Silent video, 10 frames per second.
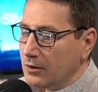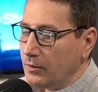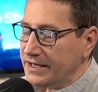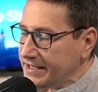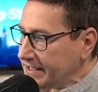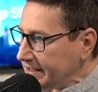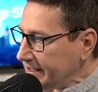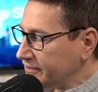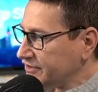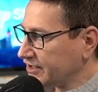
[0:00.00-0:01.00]
when he
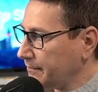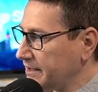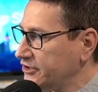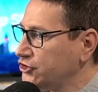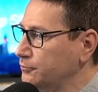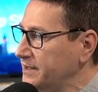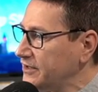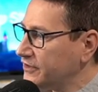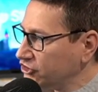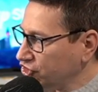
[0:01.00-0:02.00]
needed somebody to
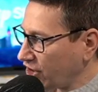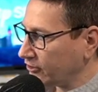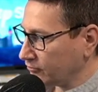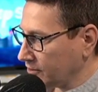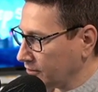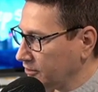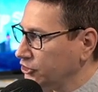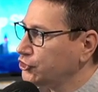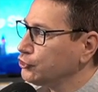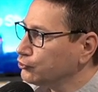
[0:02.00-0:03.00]
be the general
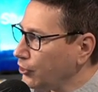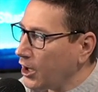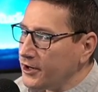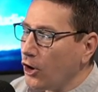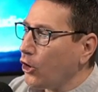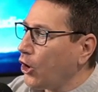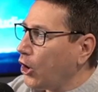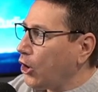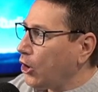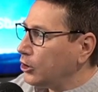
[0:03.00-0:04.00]
to run
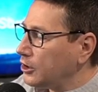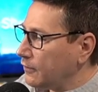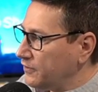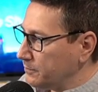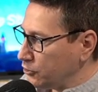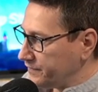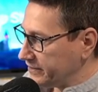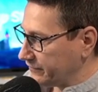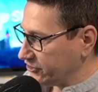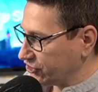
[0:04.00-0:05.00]
all of the movie
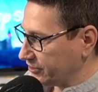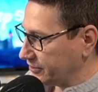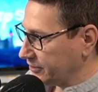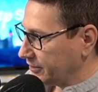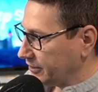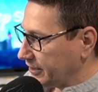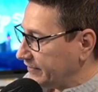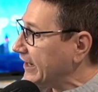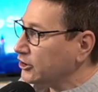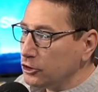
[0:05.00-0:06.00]
division,
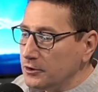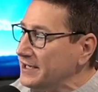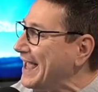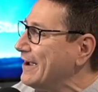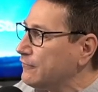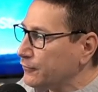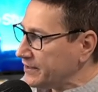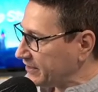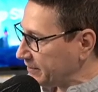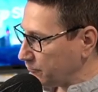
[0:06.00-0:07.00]
that included
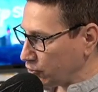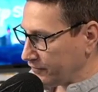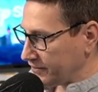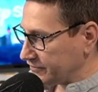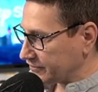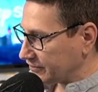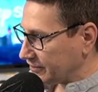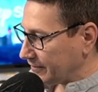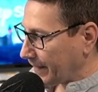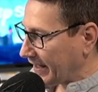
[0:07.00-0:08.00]
everything movies
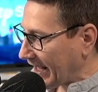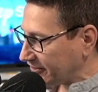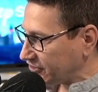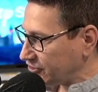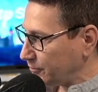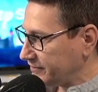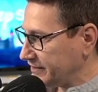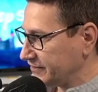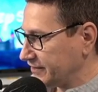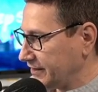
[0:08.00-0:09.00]
that has to do with
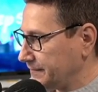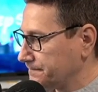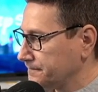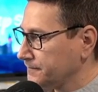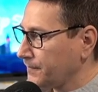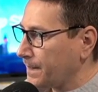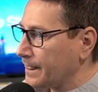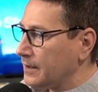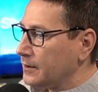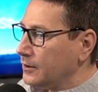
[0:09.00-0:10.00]
Disney.
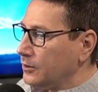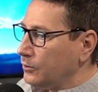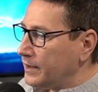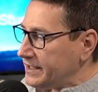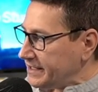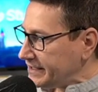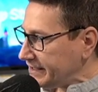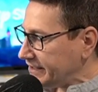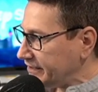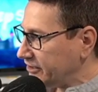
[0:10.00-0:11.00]
When he
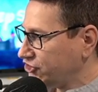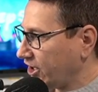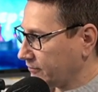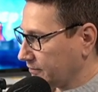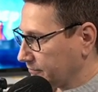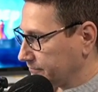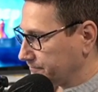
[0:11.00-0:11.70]
needed a general,